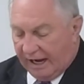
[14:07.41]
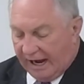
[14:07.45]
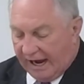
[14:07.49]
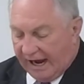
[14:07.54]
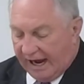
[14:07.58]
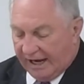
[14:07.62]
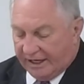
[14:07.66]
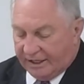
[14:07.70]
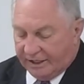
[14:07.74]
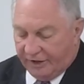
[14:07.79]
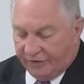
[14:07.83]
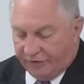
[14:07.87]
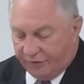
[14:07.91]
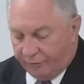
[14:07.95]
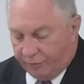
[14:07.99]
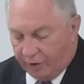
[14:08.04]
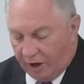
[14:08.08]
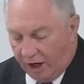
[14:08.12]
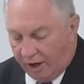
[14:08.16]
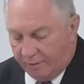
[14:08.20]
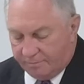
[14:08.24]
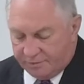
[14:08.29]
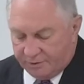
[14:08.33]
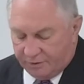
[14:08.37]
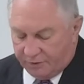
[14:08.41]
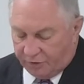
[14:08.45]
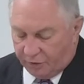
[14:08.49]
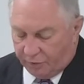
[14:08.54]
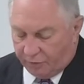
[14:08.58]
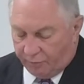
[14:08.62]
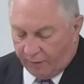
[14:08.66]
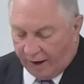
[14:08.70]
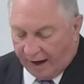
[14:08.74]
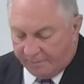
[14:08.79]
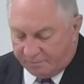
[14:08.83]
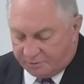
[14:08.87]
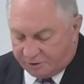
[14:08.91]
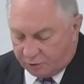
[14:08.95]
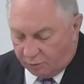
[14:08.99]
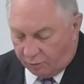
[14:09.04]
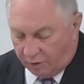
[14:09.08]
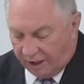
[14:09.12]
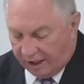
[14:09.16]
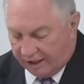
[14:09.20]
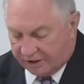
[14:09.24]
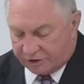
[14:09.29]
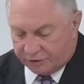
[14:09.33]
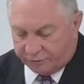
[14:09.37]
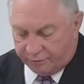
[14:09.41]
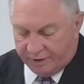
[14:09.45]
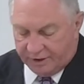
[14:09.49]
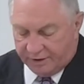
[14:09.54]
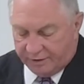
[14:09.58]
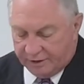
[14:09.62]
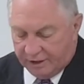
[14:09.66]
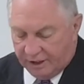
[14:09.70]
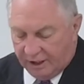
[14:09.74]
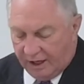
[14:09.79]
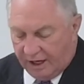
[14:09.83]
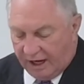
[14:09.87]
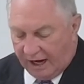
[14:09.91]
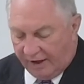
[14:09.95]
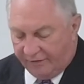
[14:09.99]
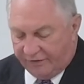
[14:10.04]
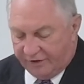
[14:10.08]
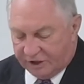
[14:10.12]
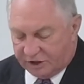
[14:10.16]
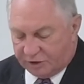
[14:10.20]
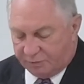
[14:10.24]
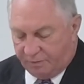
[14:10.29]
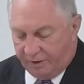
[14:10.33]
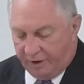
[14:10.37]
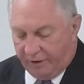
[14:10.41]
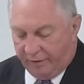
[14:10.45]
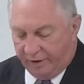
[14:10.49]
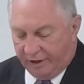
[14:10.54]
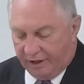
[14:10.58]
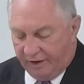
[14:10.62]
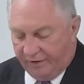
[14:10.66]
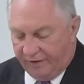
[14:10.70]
And the rapture will usher in this period.